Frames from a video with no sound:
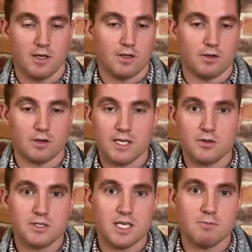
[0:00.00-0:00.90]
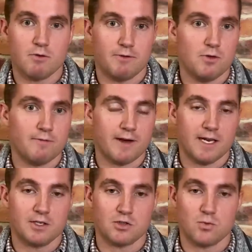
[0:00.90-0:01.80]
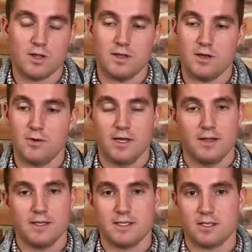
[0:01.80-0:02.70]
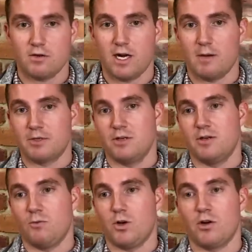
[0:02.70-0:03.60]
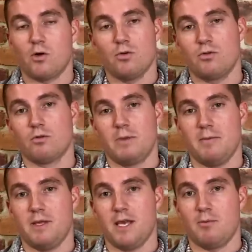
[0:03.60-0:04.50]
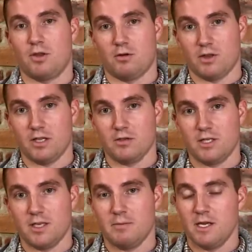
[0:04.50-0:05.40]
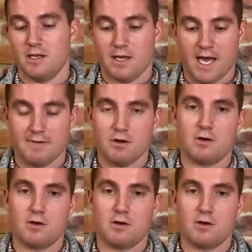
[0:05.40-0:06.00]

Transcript: your legal team review the financials with you. This is a great opportunity when you're going through the PPM with your legal team, have your